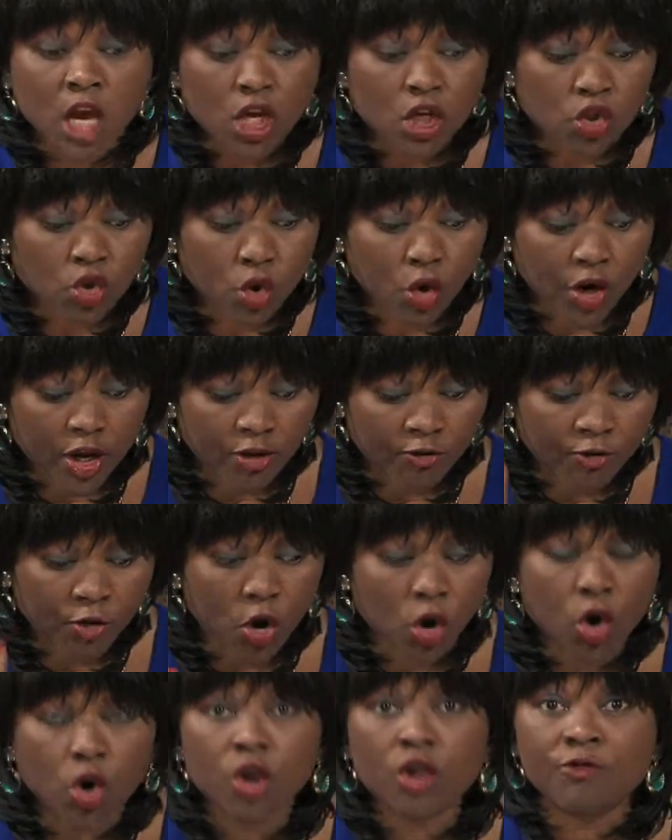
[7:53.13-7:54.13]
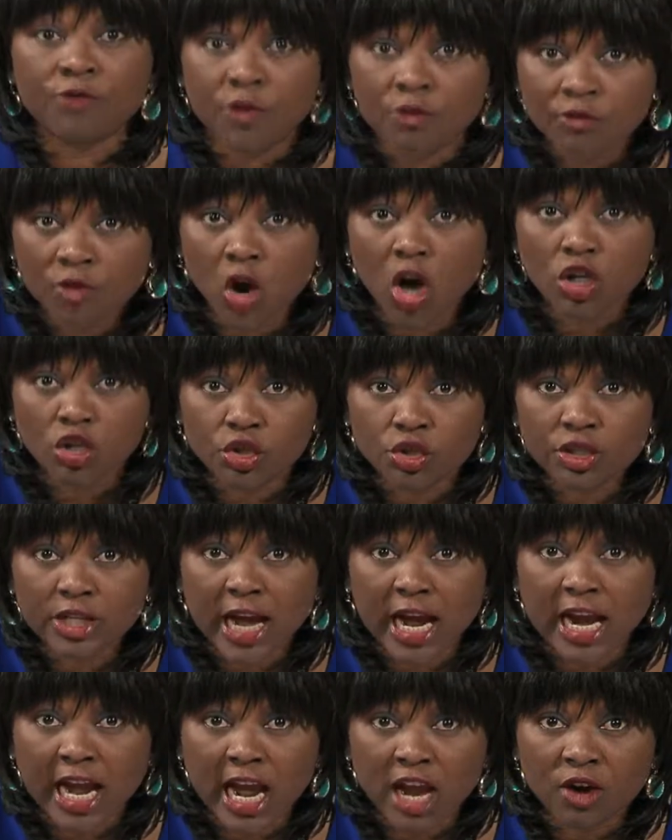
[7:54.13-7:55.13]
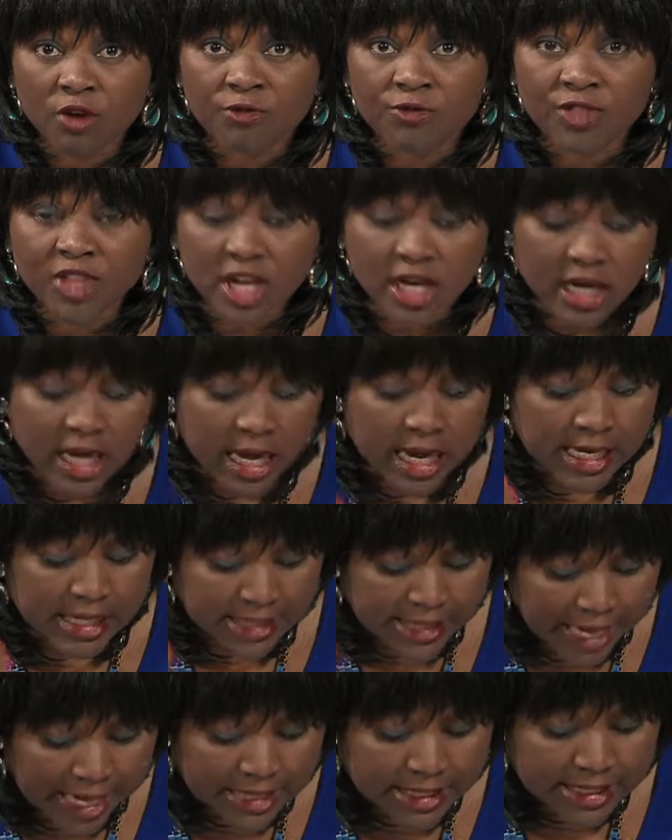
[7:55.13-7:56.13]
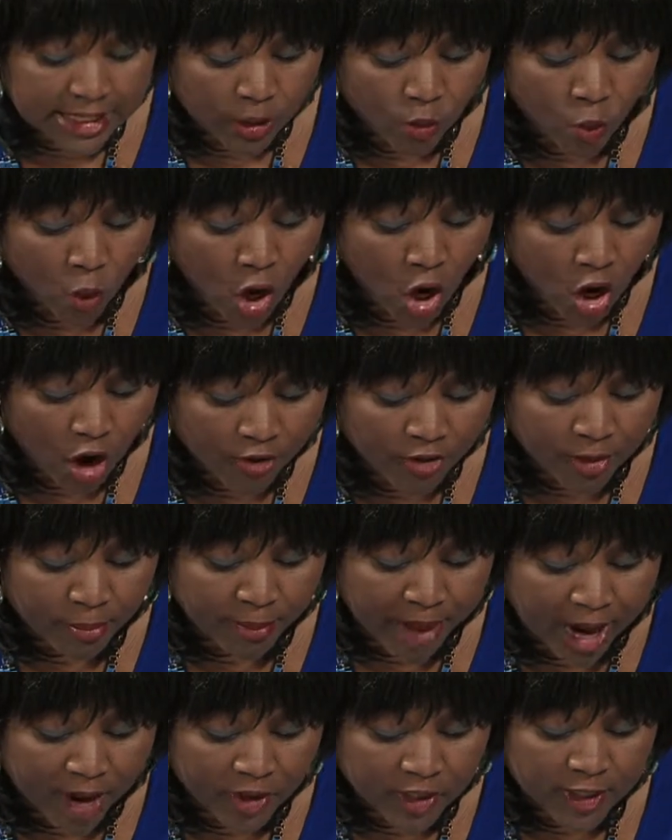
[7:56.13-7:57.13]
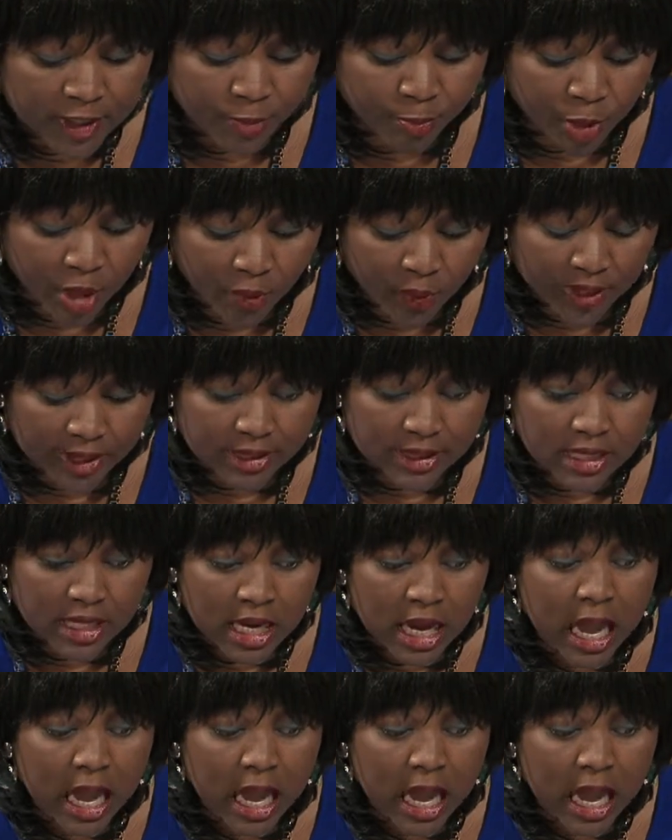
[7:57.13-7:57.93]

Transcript: So if you're if you've gone through that kind of thing, that's the work of the marine spirit.